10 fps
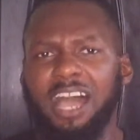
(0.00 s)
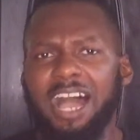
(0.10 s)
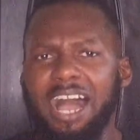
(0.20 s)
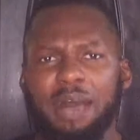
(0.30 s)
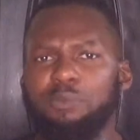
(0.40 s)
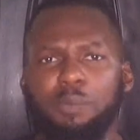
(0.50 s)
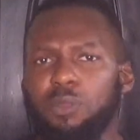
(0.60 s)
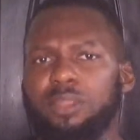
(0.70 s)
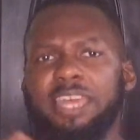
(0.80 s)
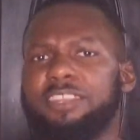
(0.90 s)
I'm
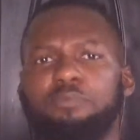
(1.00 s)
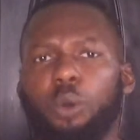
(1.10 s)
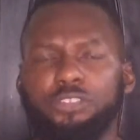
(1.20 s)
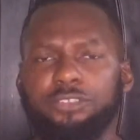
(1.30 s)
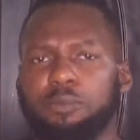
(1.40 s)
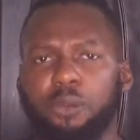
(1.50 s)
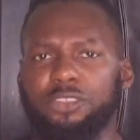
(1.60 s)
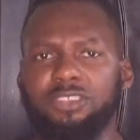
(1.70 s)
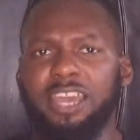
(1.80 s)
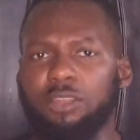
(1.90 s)
not an emotional
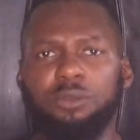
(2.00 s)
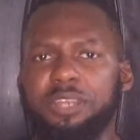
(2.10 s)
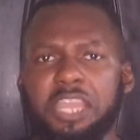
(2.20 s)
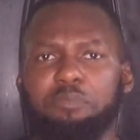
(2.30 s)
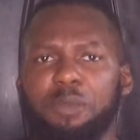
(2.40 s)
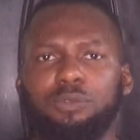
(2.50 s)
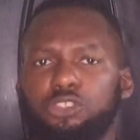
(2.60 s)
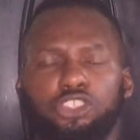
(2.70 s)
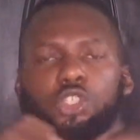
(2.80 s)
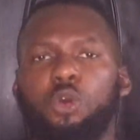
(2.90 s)
person. I don't need people
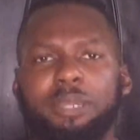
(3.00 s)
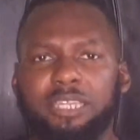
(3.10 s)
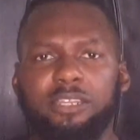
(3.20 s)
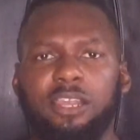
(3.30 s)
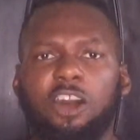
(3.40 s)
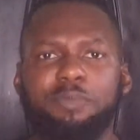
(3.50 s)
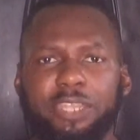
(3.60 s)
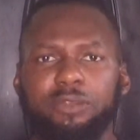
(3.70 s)
to show me that they love me.